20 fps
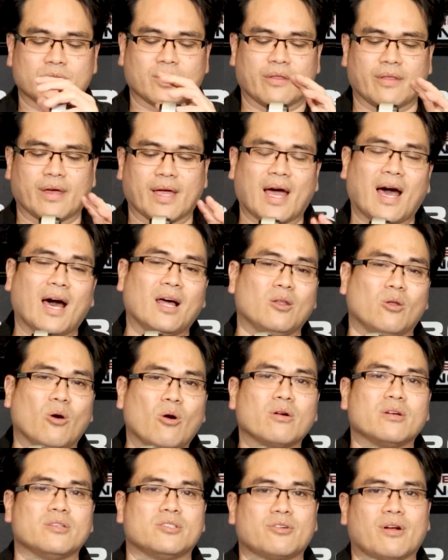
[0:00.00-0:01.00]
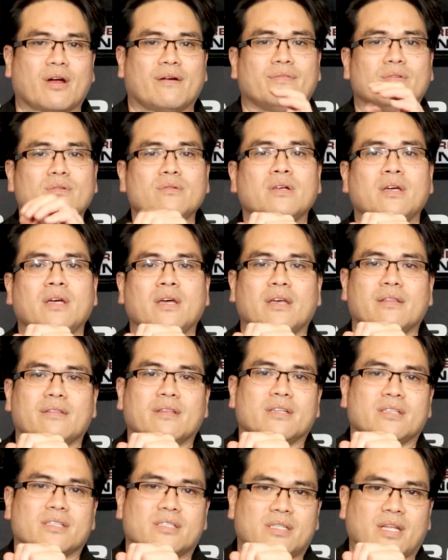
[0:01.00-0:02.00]
so they are longer travel
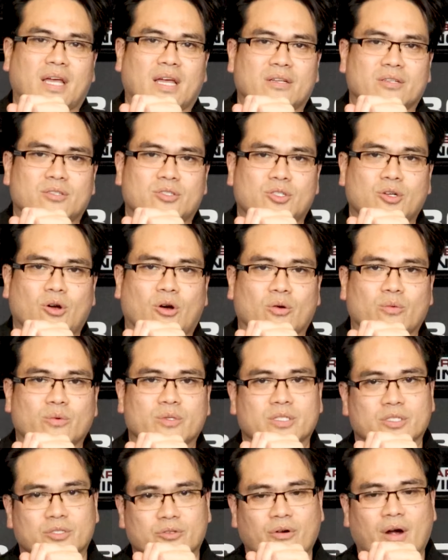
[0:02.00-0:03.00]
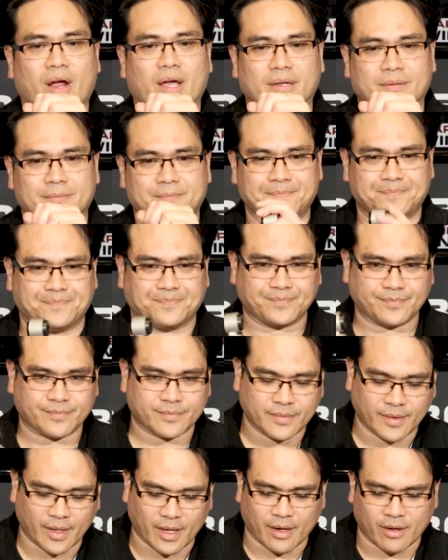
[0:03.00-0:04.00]
than your standard shock, which is great.
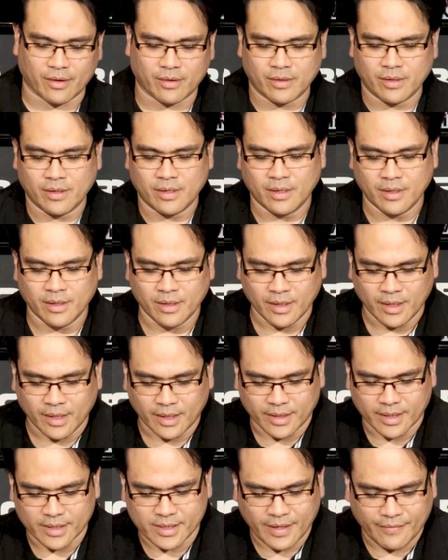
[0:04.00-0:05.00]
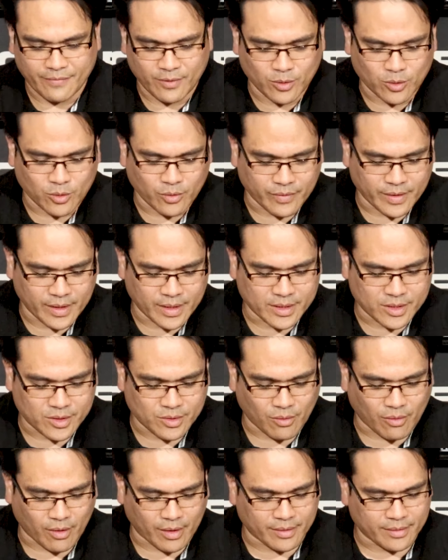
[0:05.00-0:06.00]
Now let's have a look on the
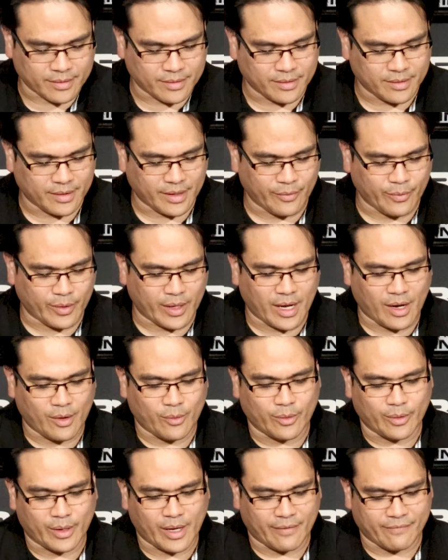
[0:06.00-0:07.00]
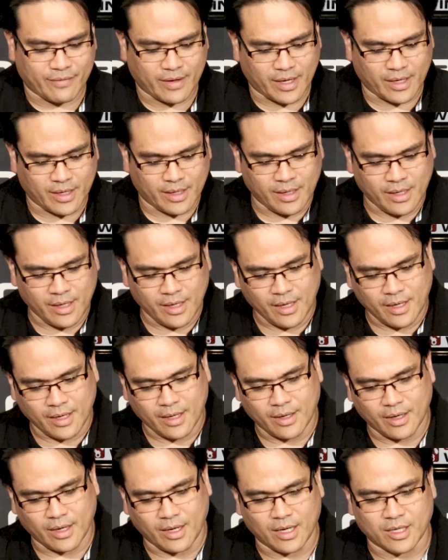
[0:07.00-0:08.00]
inside. Here we are, we have a
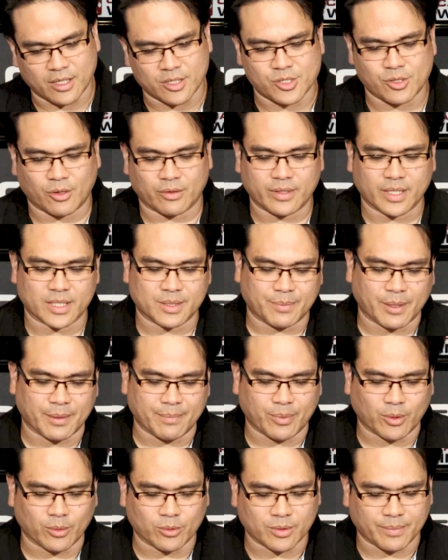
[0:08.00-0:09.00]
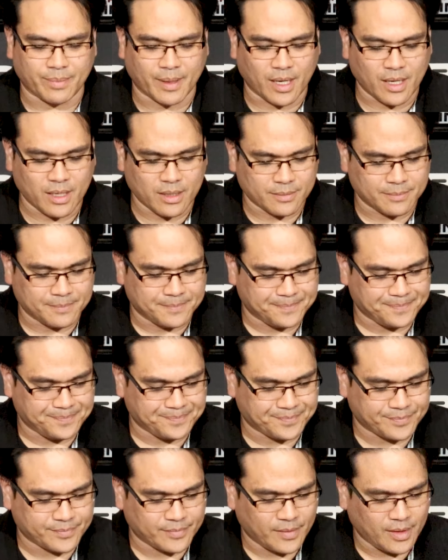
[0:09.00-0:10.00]
shock that's been pulled apart.
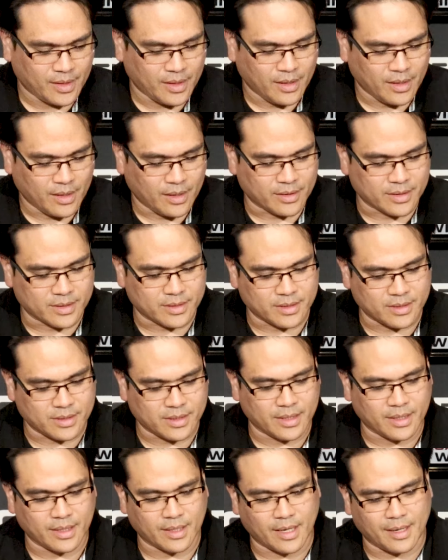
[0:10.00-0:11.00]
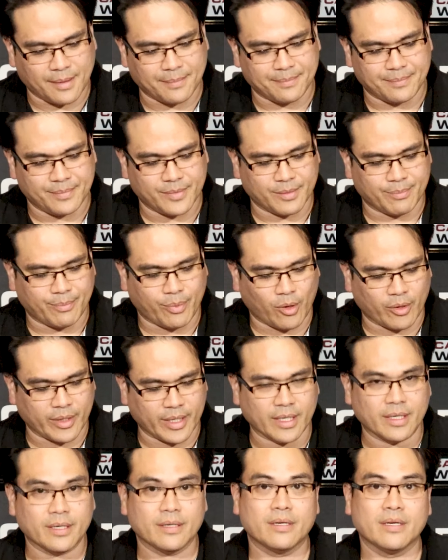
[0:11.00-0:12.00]
This is the
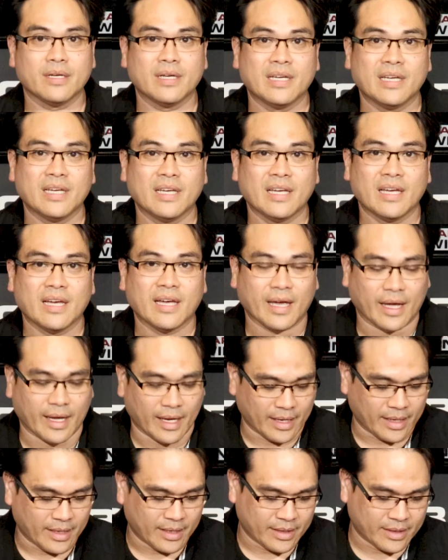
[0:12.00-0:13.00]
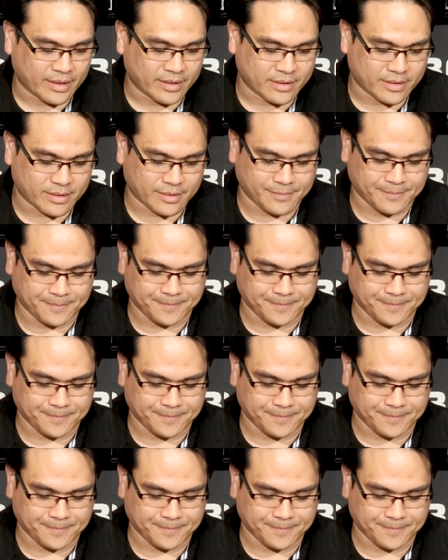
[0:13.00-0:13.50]
body and